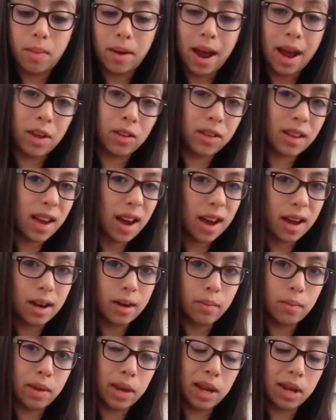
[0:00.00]
But I only
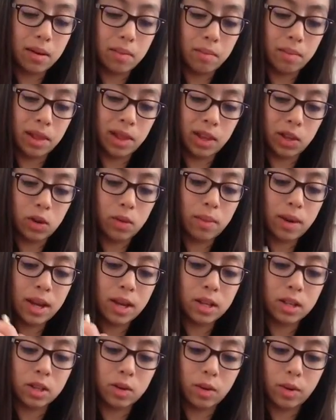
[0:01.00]
had made a little
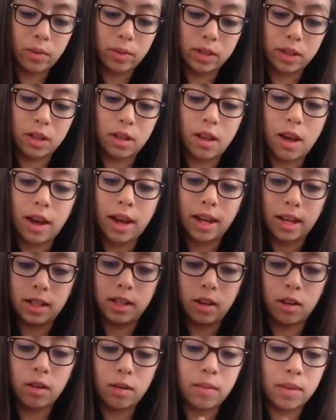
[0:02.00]
bit, so it was a lot
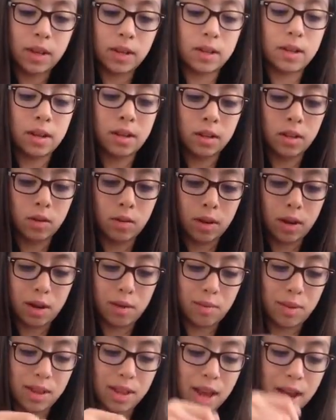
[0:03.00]
easier to mix in, so it
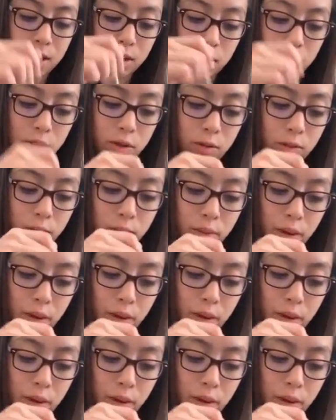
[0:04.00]
could be that too.